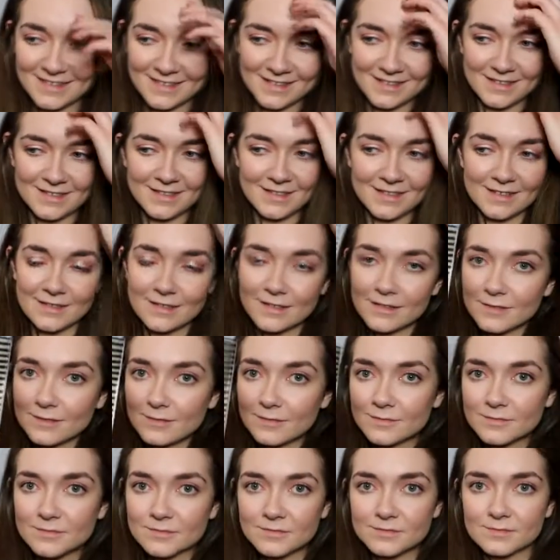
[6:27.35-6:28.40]

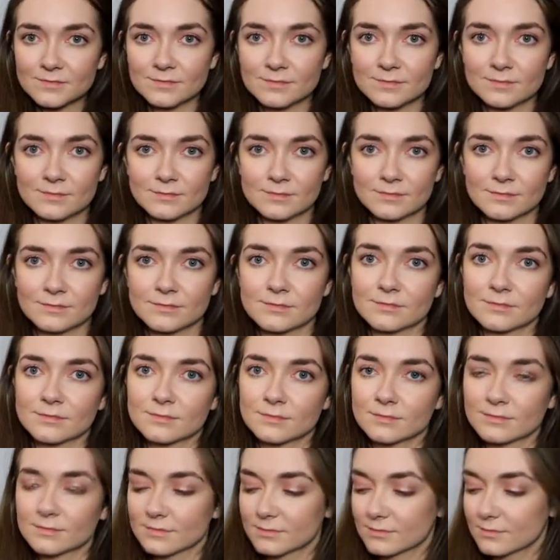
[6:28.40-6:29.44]

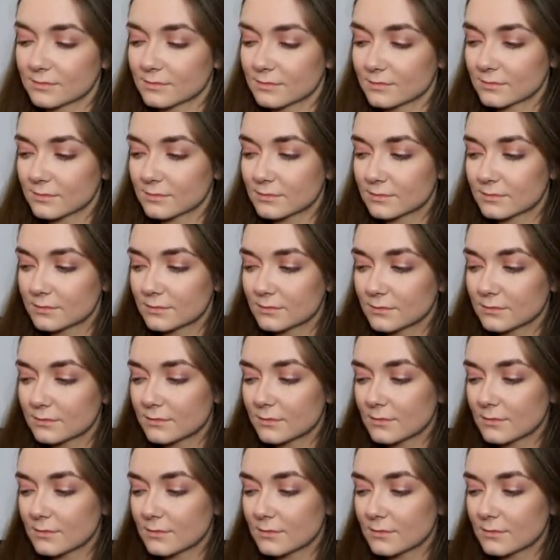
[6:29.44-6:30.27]
This person isn't speaking.